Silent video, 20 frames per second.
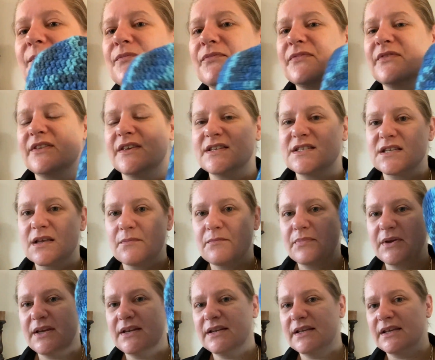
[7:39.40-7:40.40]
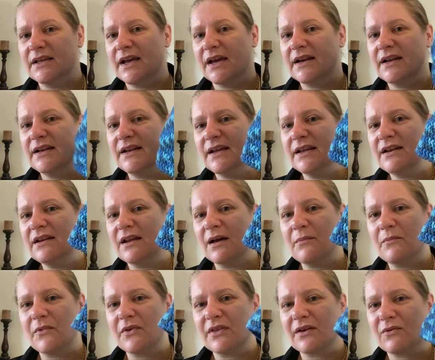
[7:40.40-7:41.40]
this beanie. And it ended
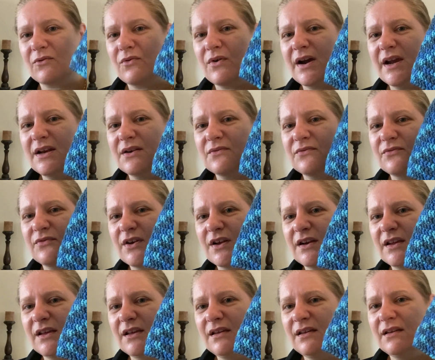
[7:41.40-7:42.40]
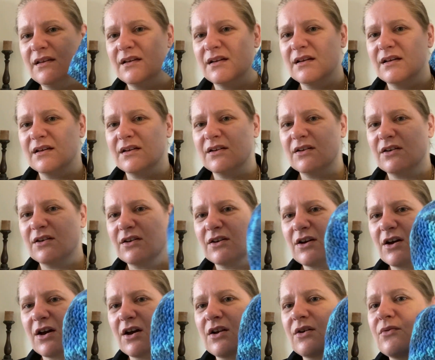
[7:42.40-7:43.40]
up with a quite funny
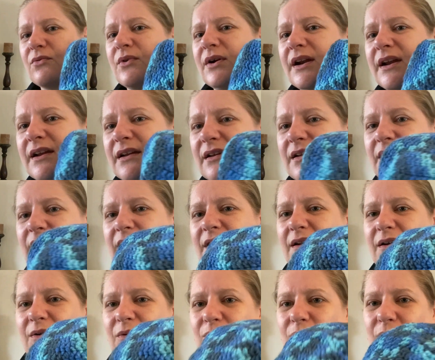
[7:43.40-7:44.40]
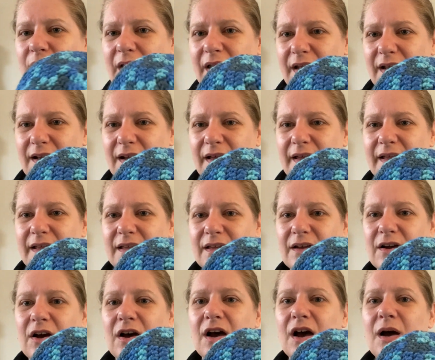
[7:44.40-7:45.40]
coloring way. Like
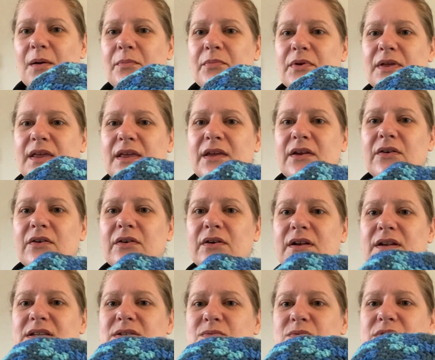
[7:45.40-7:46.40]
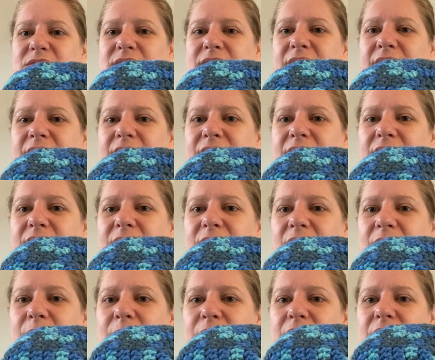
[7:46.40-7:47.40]
up here, it was like
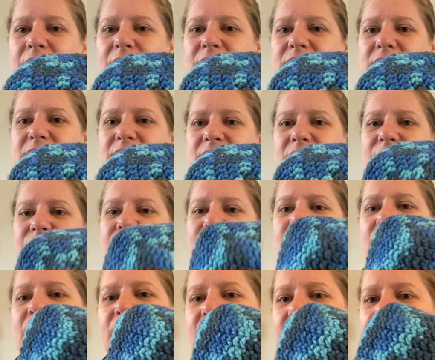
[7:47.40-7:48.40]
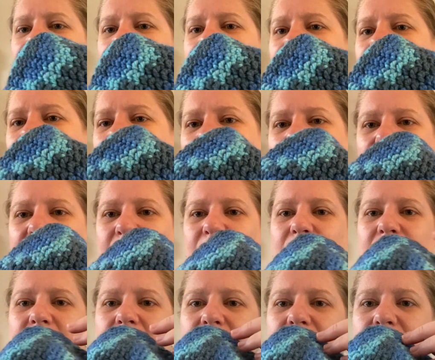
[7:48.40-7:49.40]
a bit different. And then it
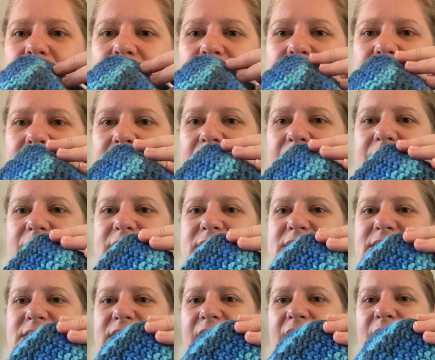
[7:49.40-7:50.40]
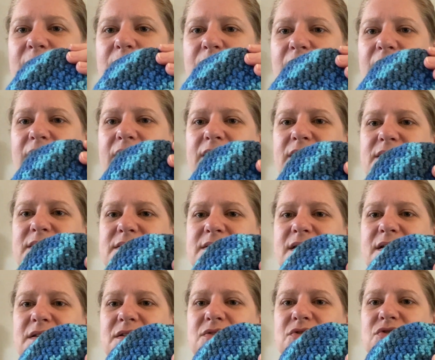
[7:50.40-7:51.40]
became like the same. And then it
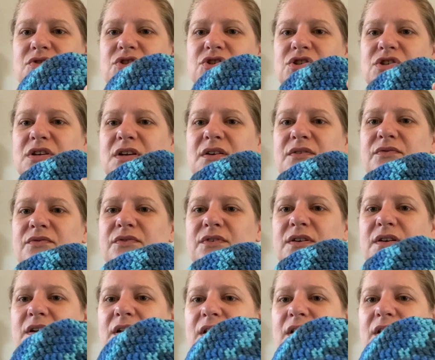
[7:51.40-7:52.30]
started to shift